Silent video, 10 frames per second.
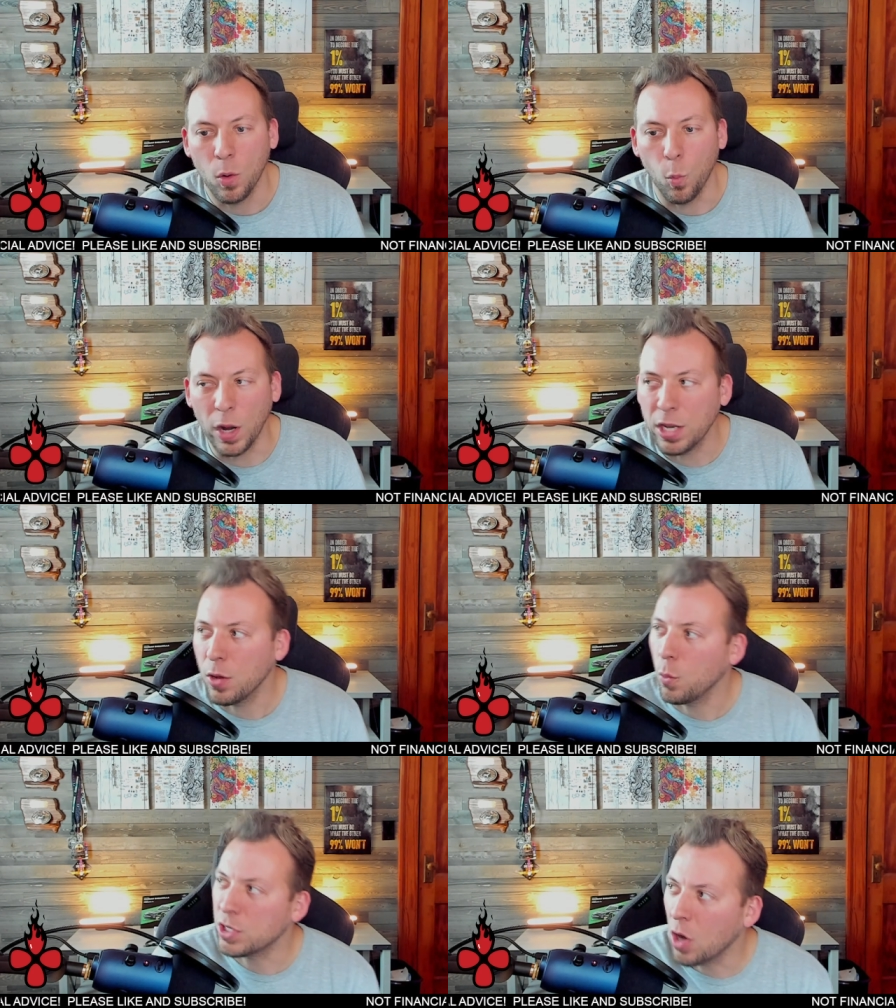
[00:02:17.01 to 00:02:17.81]
When
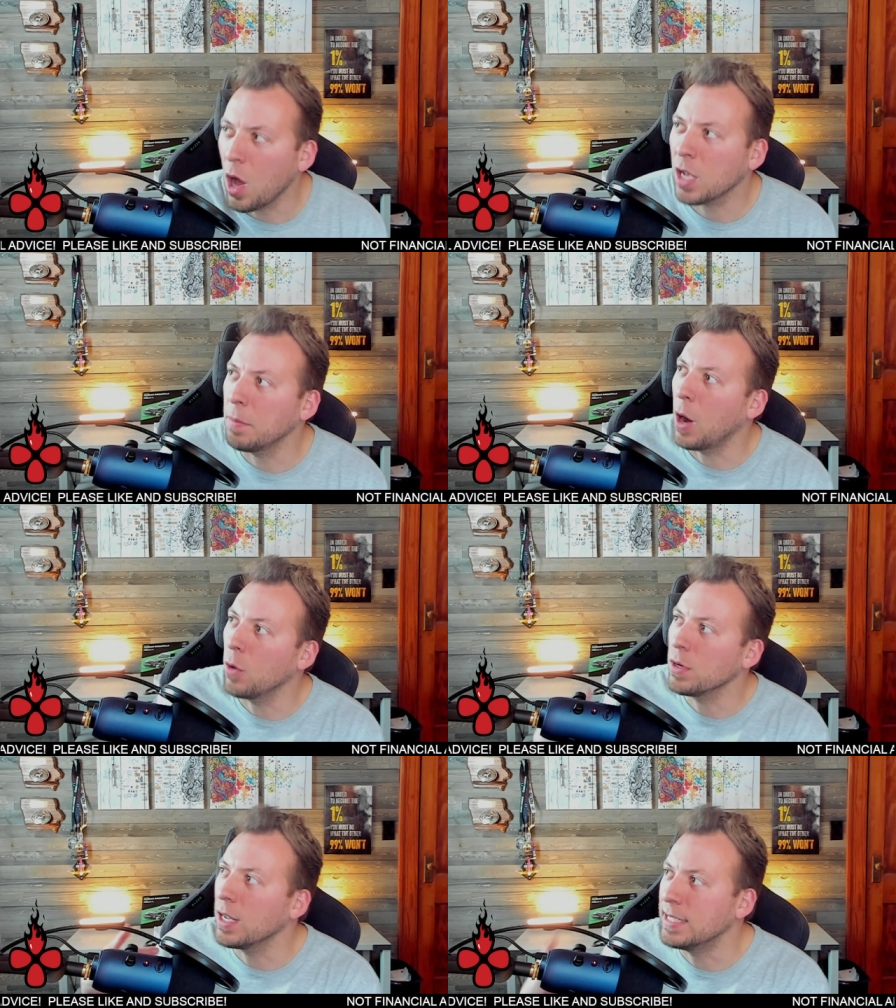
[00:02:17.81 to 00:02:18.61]
we talk
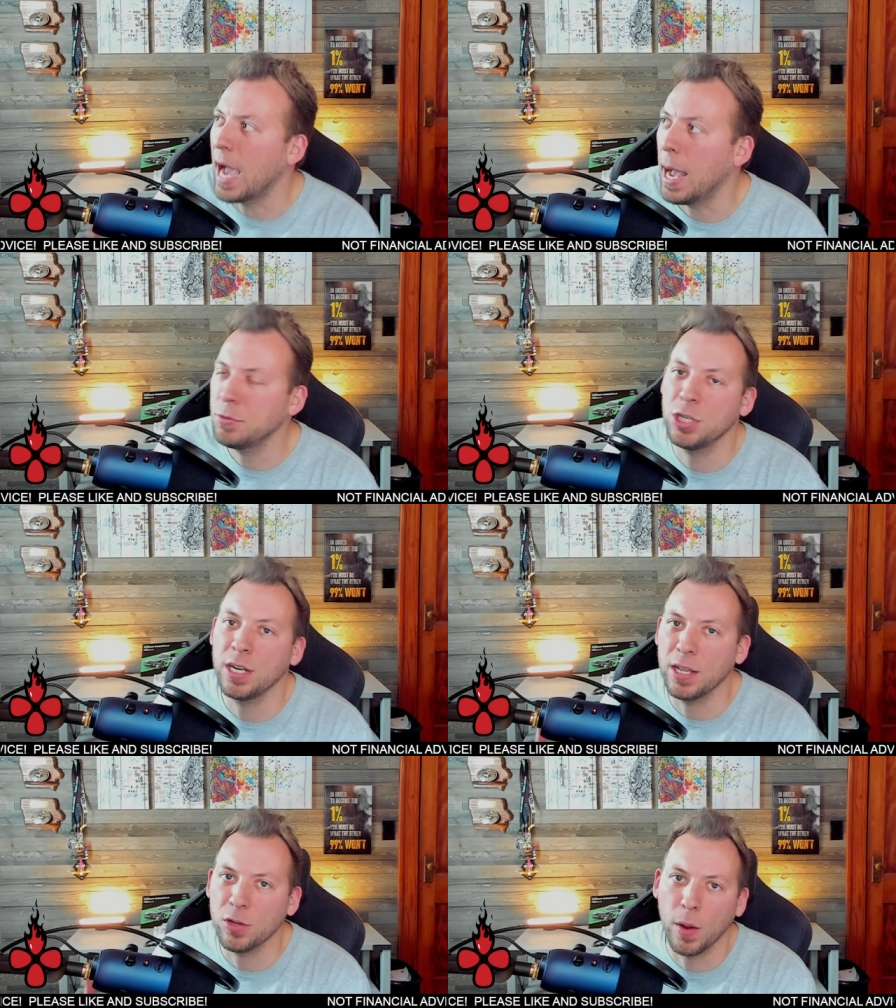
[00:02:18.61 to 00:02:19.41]
about adoption
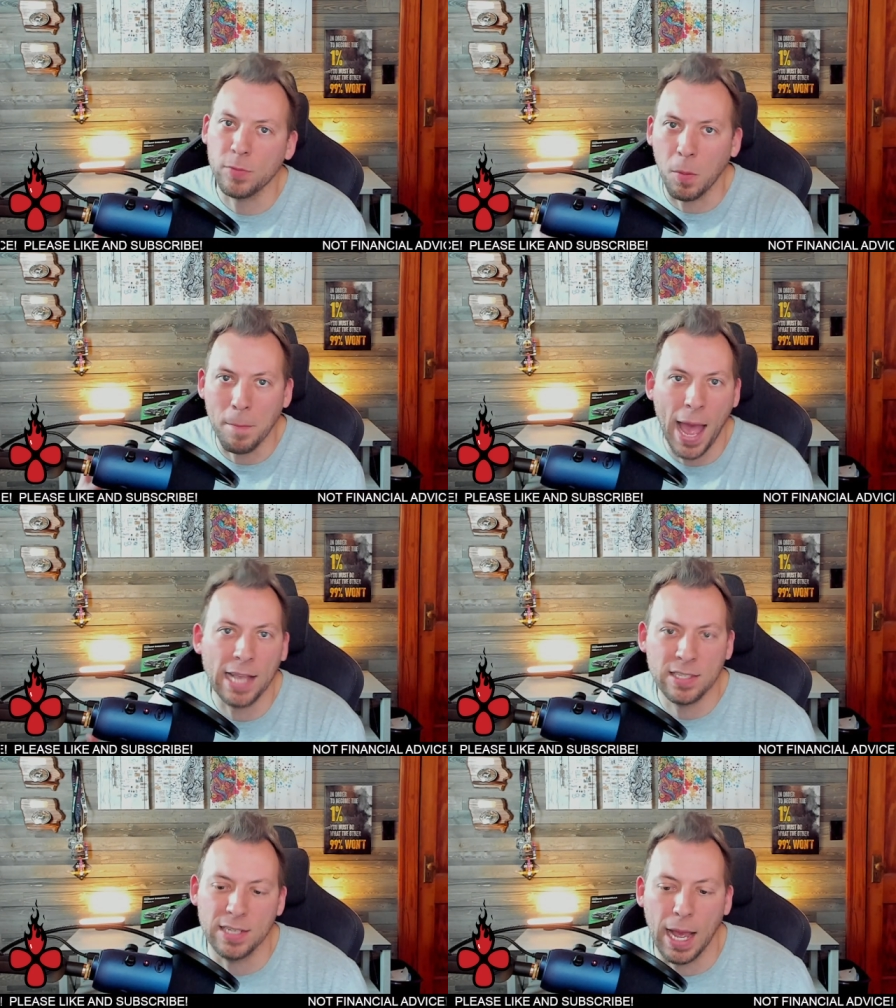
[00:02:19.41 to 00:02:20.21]
in crypto,
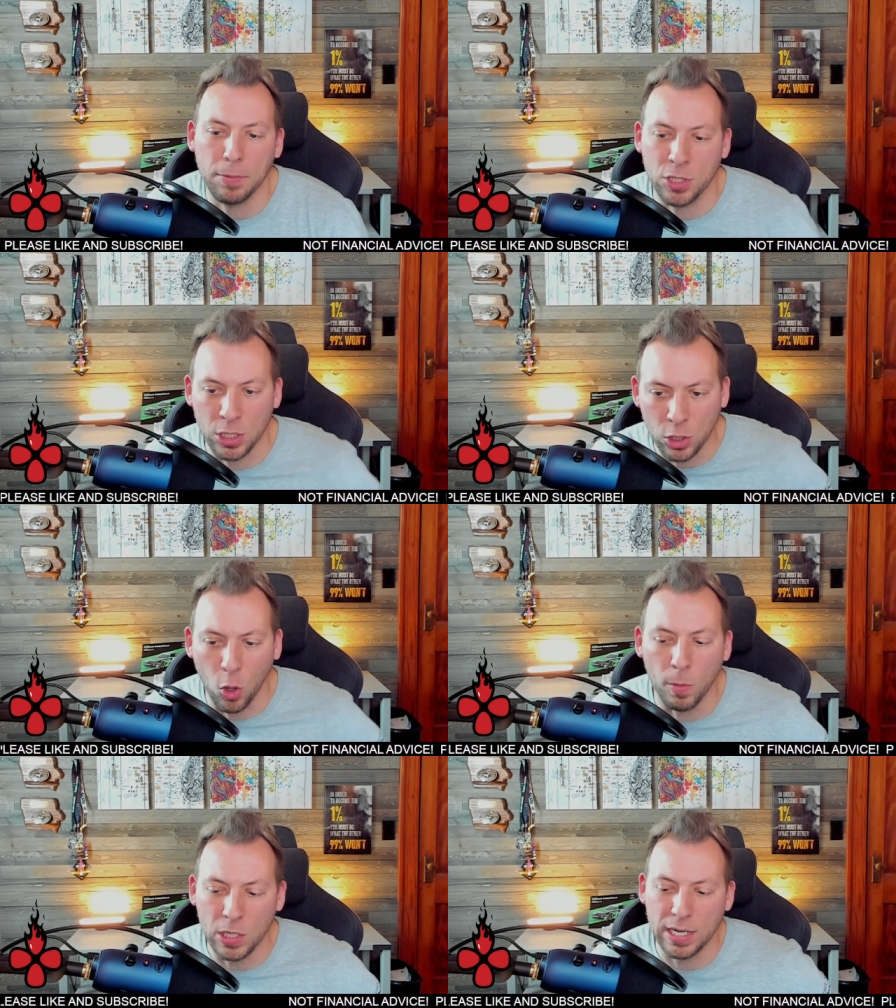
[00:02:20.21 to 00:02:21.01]
mass adoption,
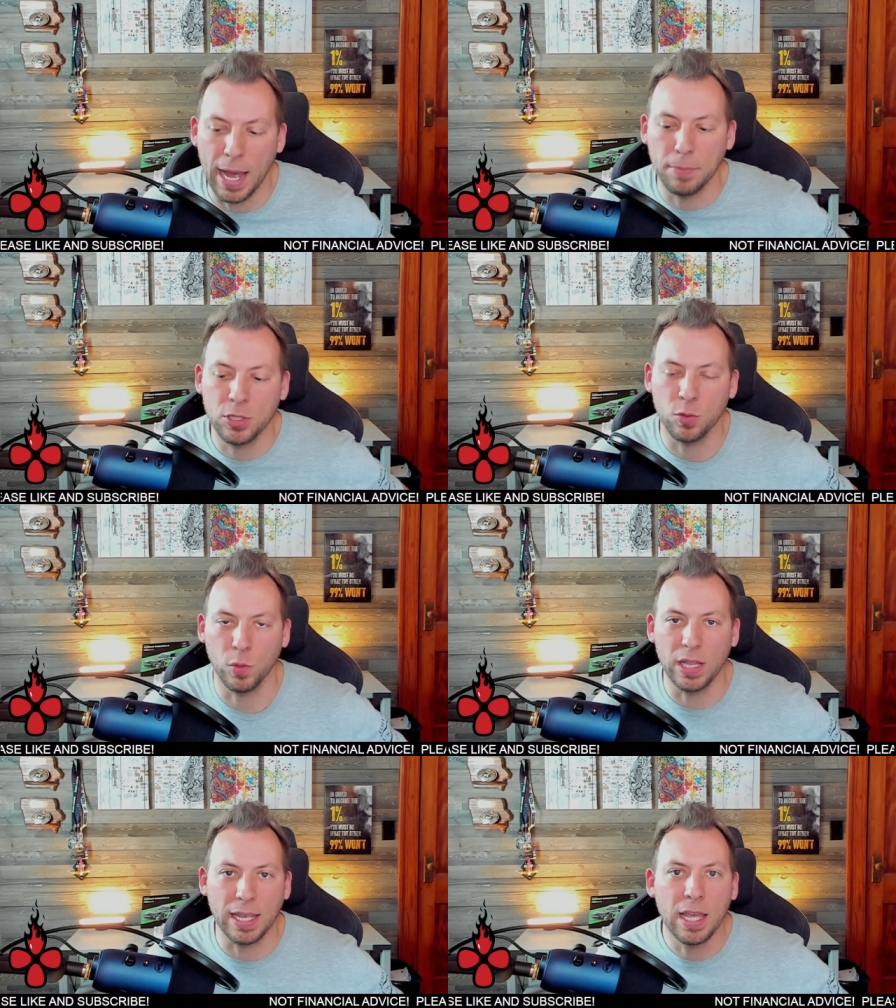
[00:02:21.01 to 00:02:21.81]
global adoption,
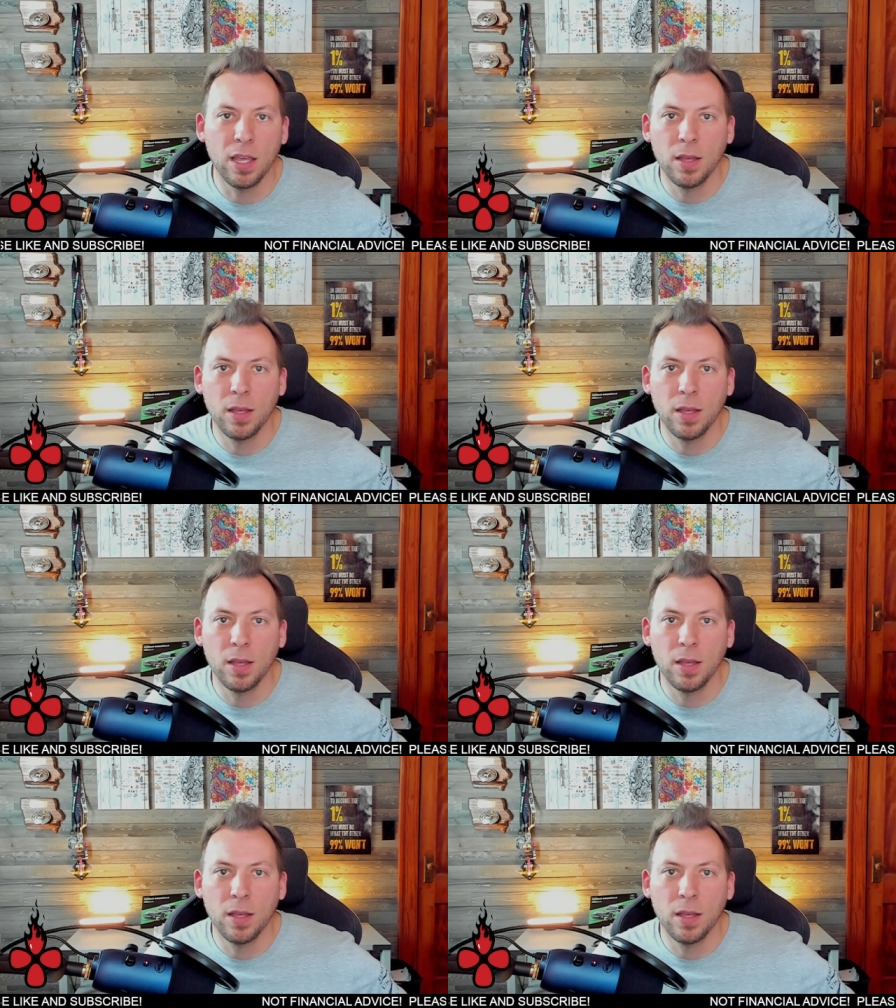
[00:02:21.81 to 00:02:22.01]
really,